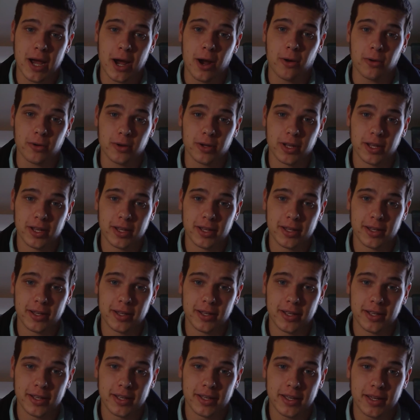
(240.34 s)
opponents
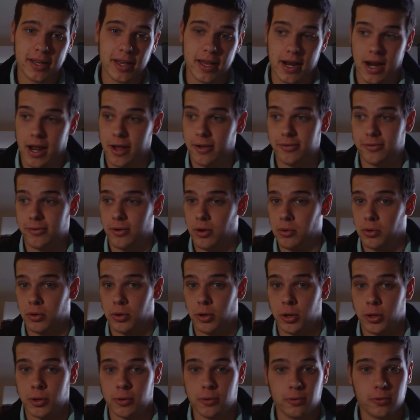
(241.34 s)
out, and
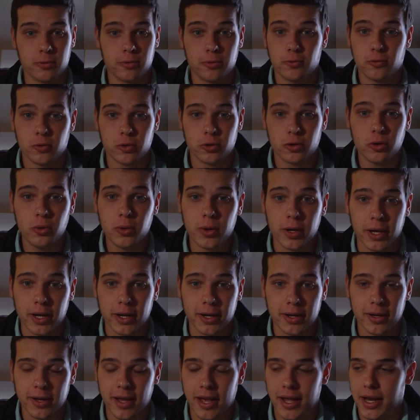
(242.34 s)
I felt good for
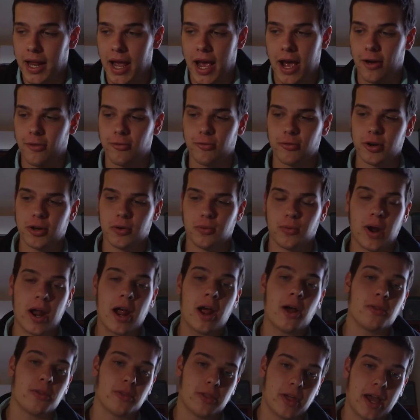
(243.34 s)
doing it. And
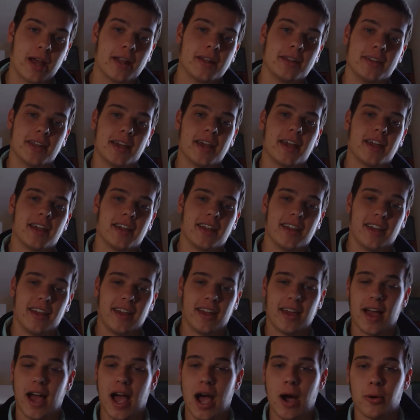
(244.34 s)
every round that
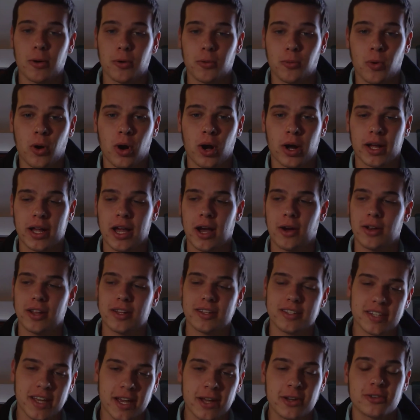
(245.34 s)
day, I would
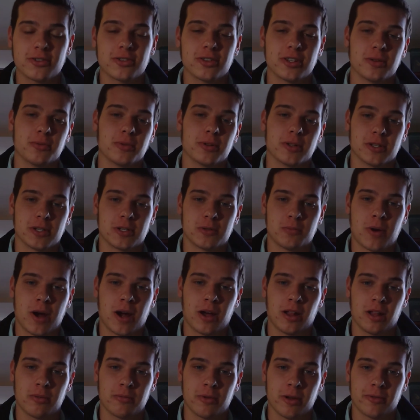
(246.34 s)
walk out intentionally
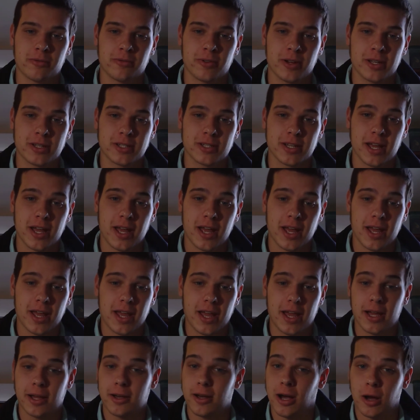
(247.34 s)
with a smile on my
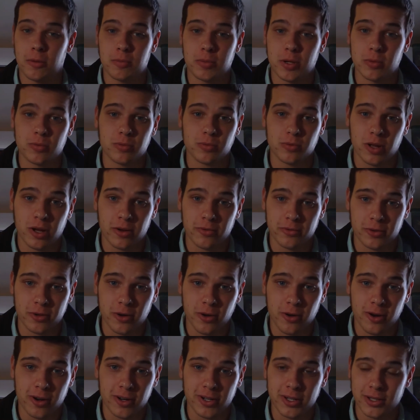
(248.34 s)
face. It caught
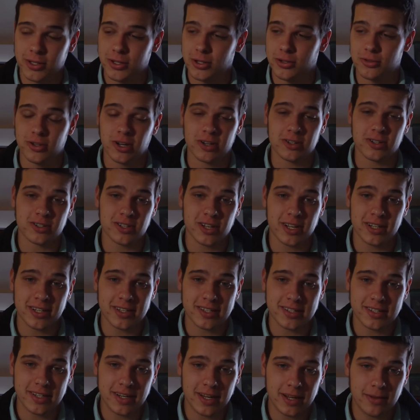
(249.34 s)
people off guard. The
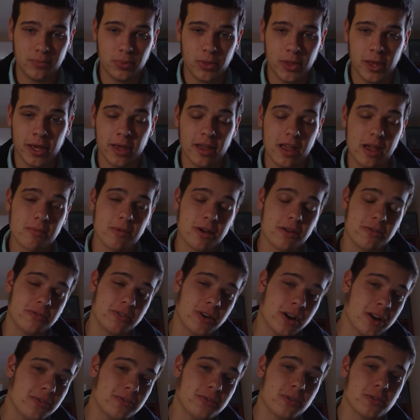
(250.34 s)
judges liked to see it.
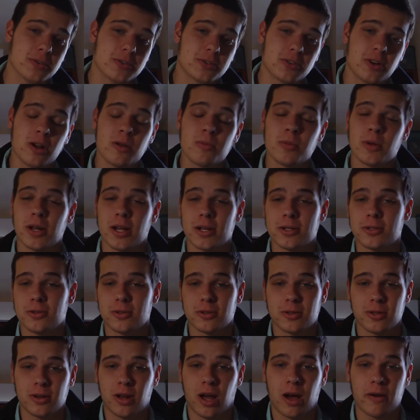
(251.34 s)
In my very first
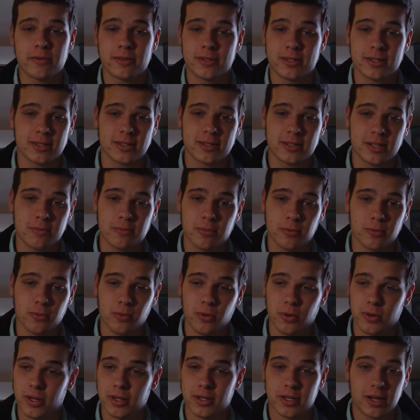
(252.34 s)
tournament, I took the Novice
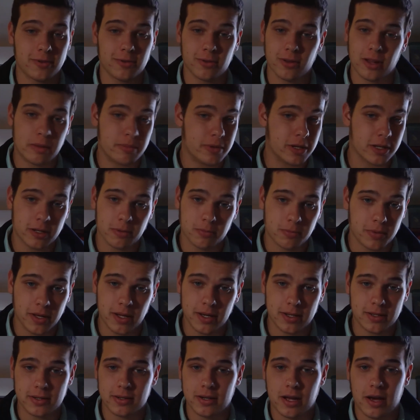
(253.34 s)
Extemp Award. They never
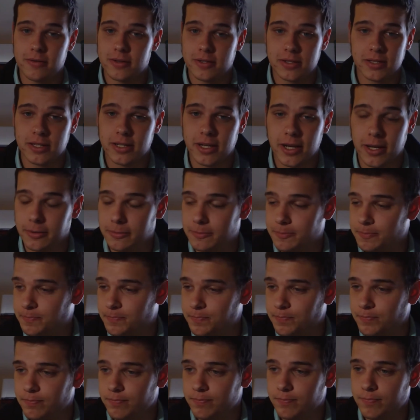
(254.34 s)
let me compete as a novice
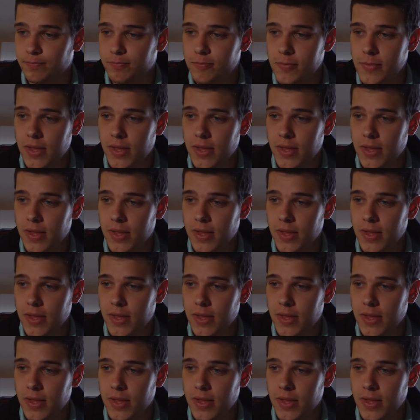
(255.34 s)
again.